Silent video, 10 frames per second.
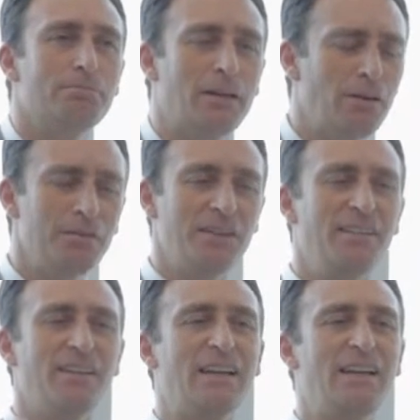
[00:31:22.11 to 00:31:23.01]
but all of a
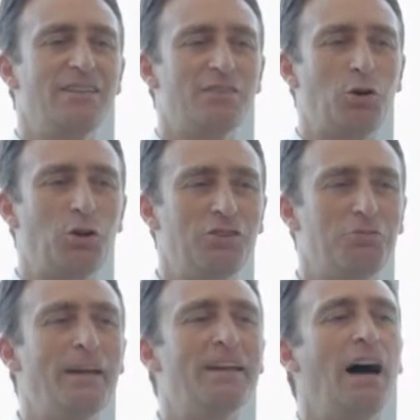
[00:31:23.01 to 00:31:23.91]
sudden he saw
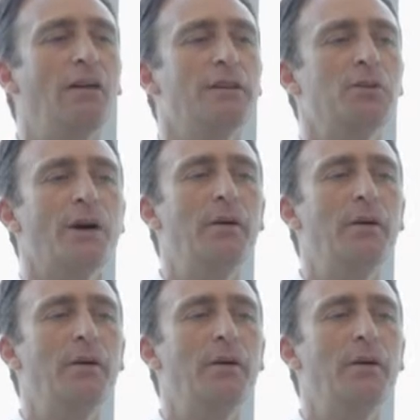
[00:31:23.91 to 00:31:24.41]
this big avenue